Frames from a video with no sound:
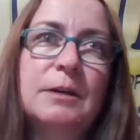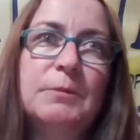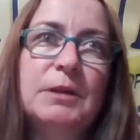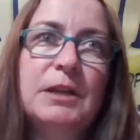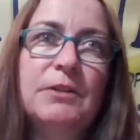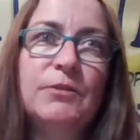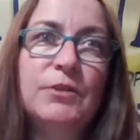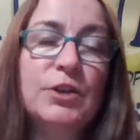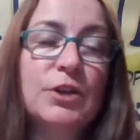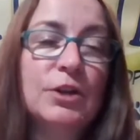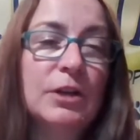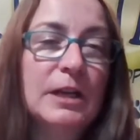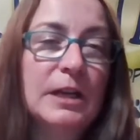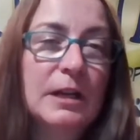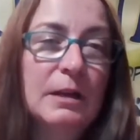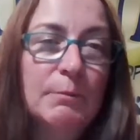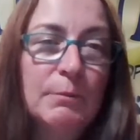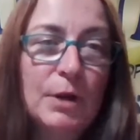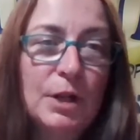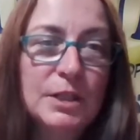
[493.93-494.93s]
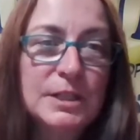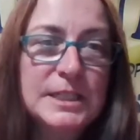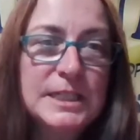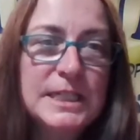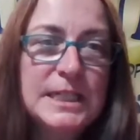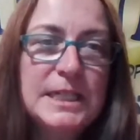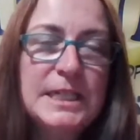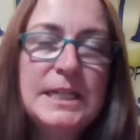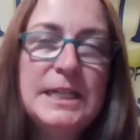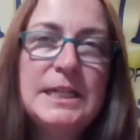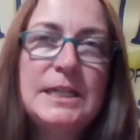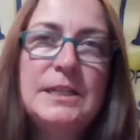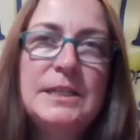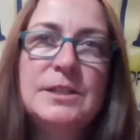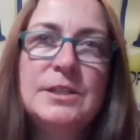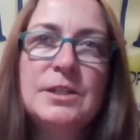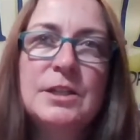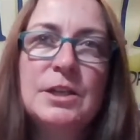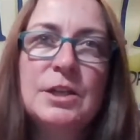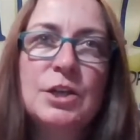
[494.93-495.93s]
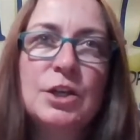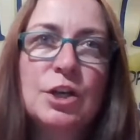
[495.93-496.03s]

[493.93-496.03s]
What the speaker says: even your little Maltese,